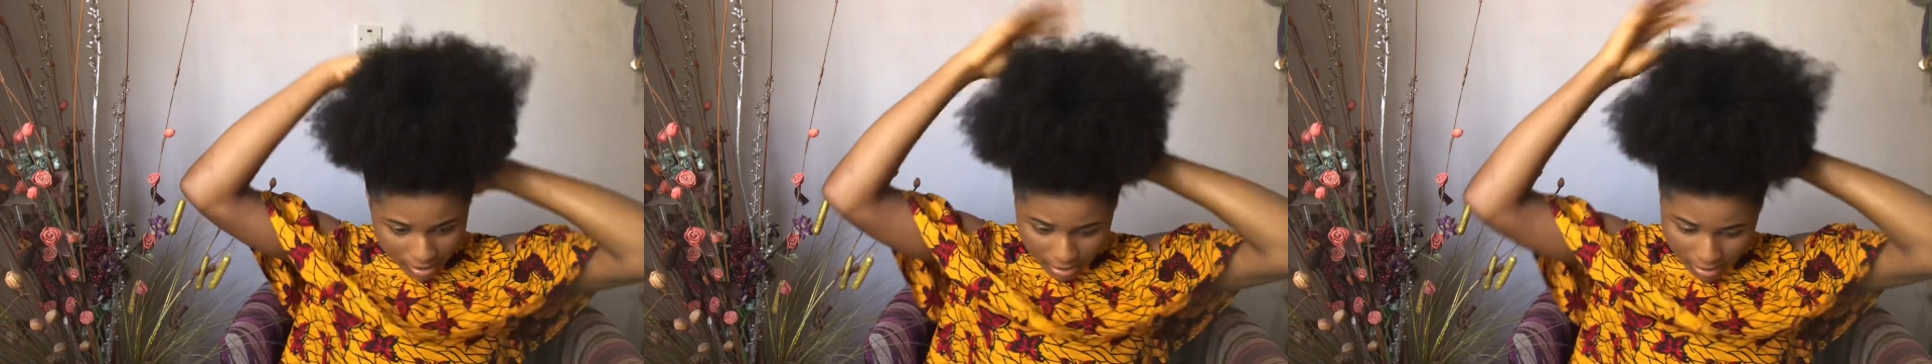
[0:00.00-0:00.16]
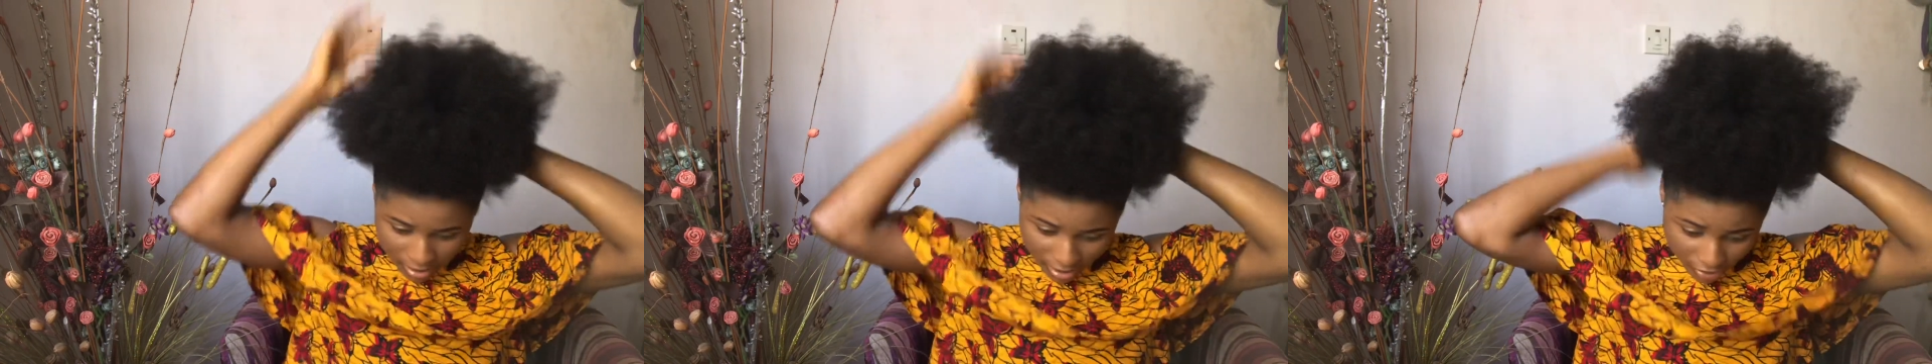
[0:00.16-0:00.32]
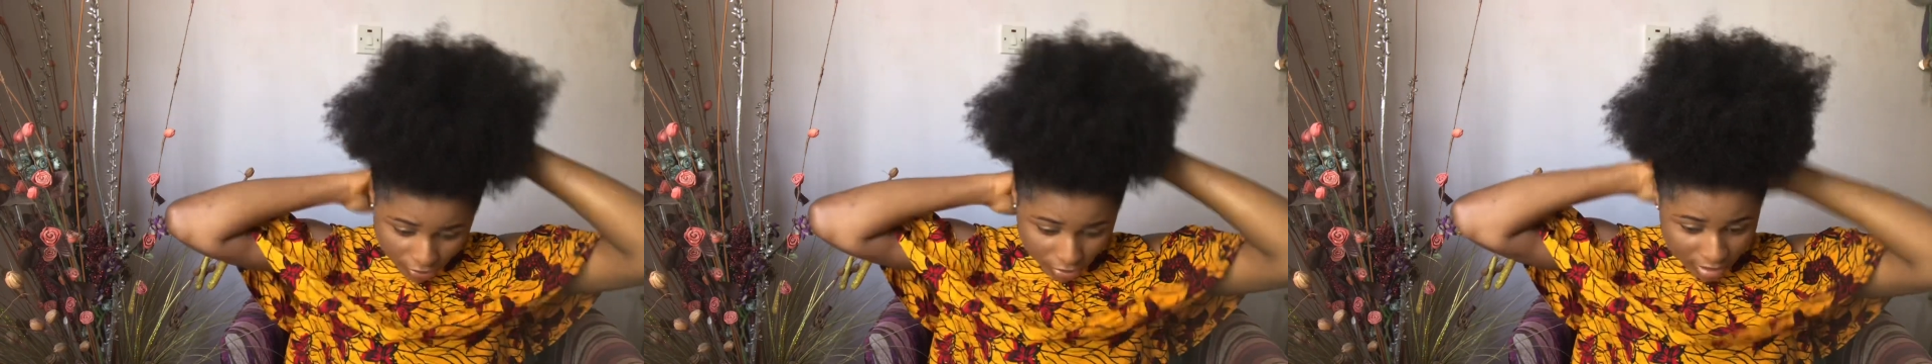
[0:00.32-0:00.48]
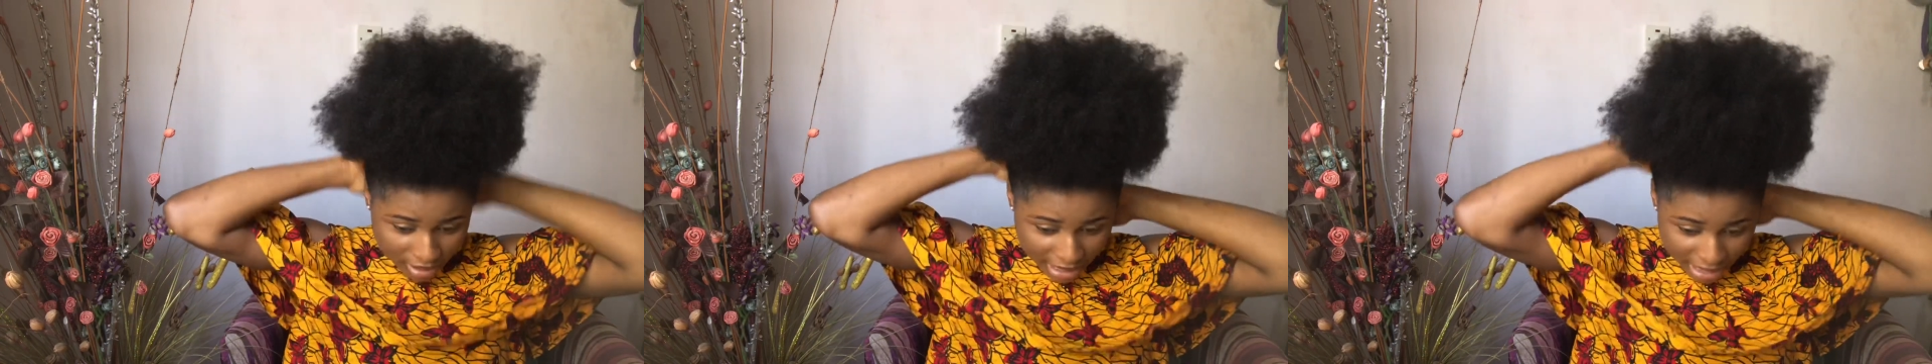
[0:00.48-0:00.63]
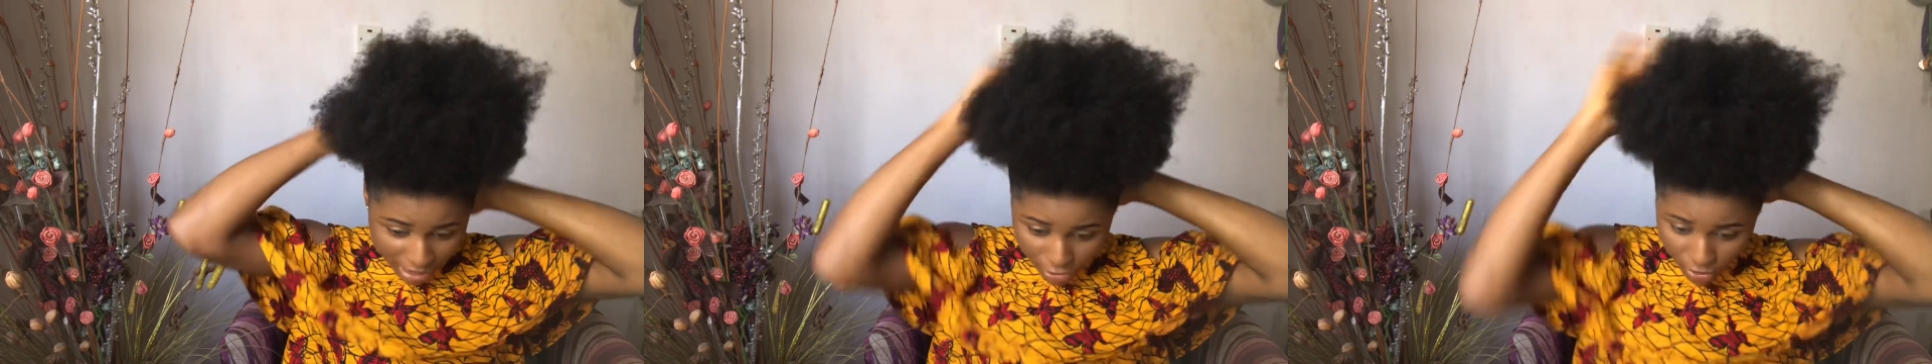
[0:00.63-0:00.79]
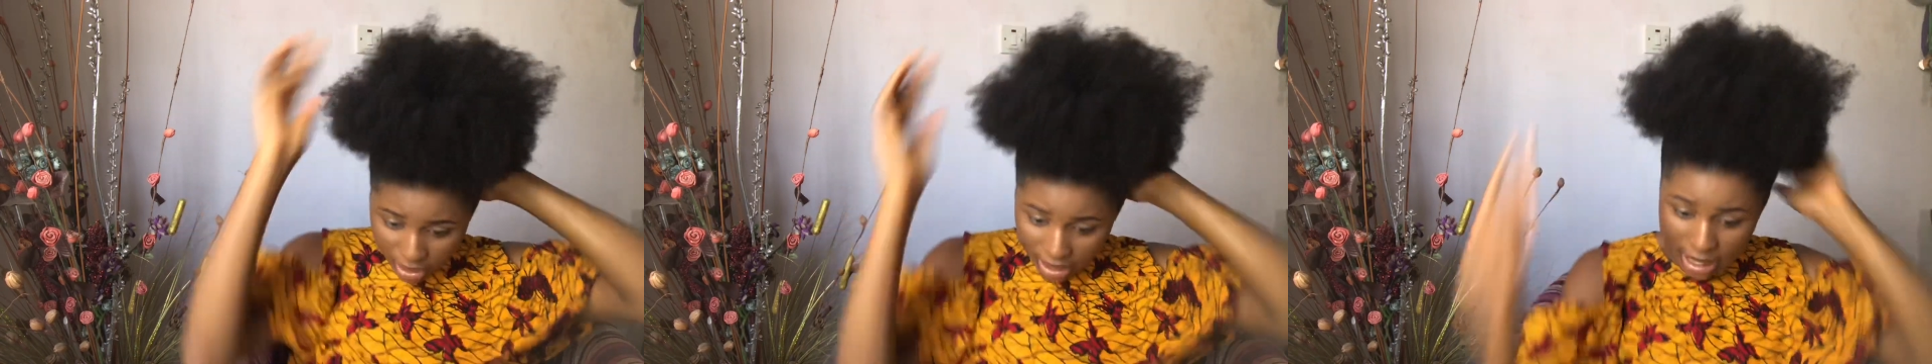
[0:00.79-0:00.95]
If you like,
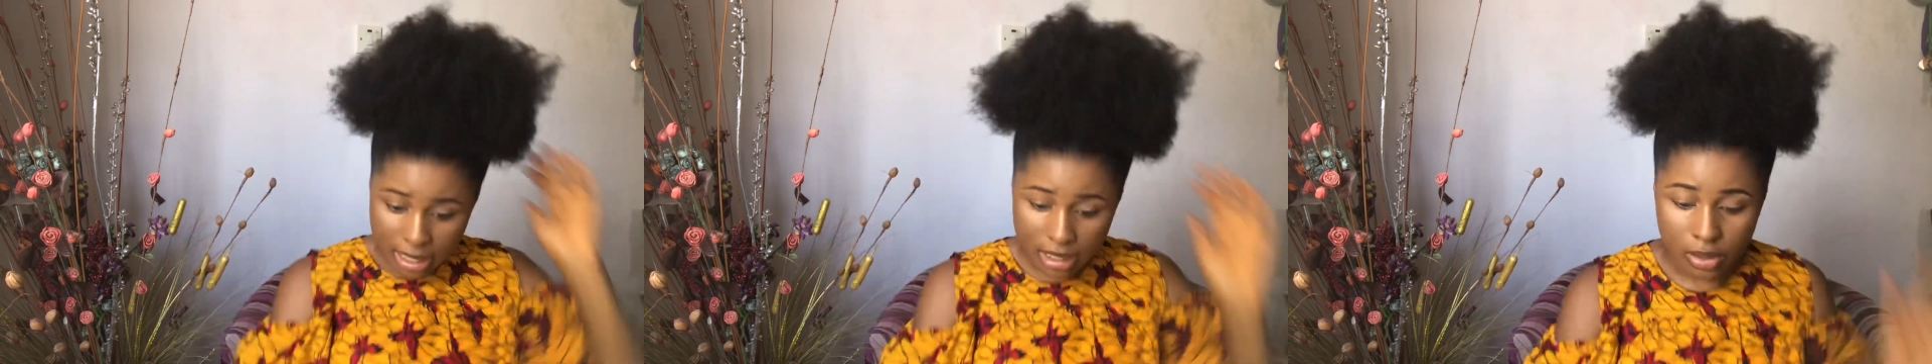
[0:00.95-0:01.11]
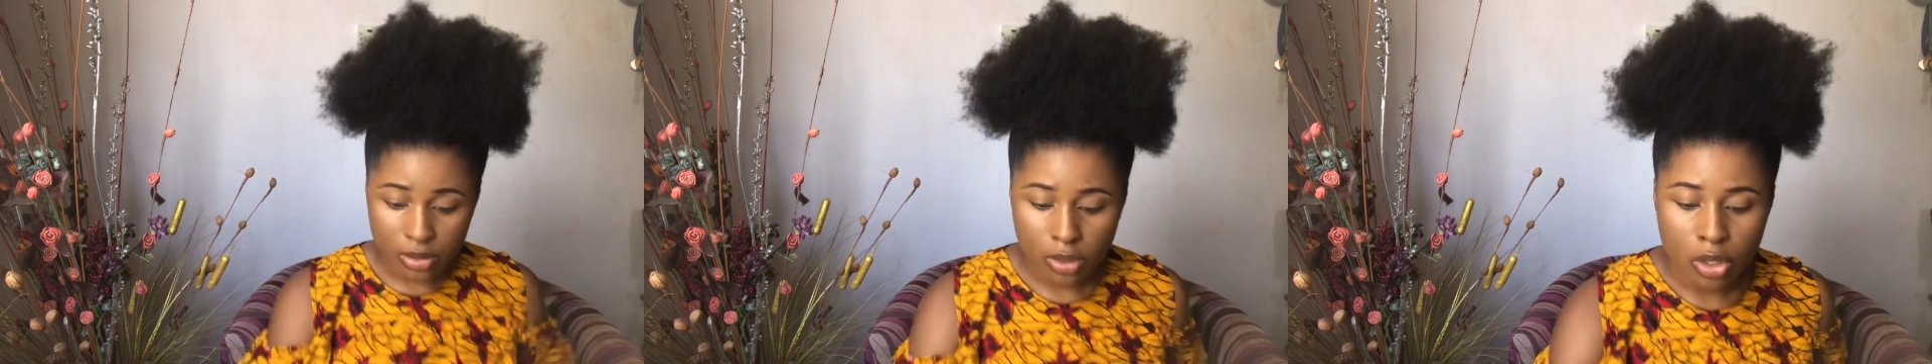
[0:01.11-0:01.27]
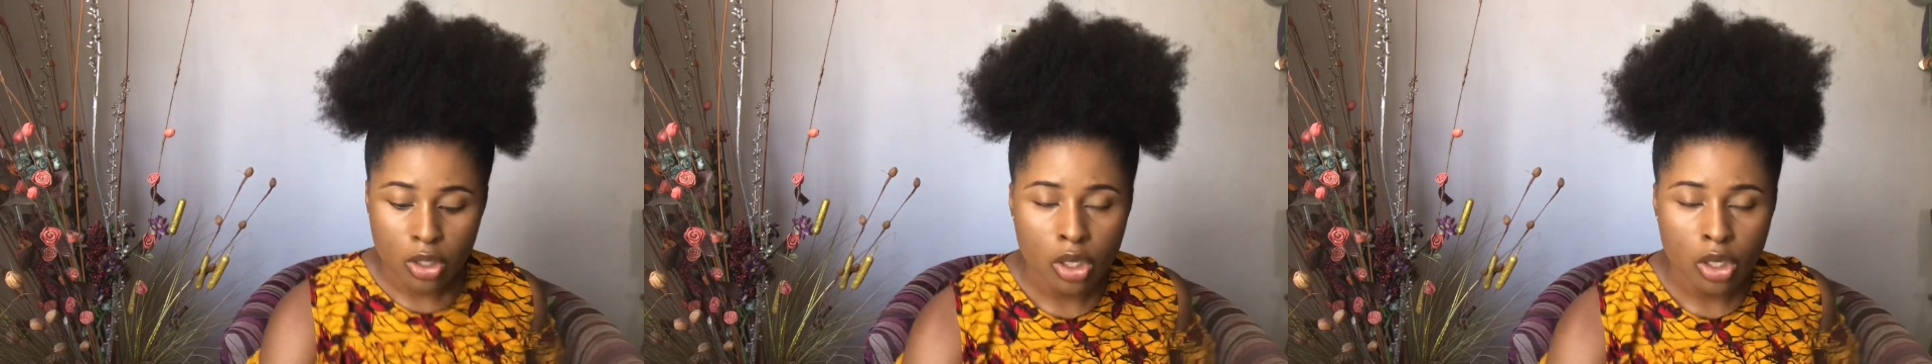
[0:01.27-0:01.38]
you can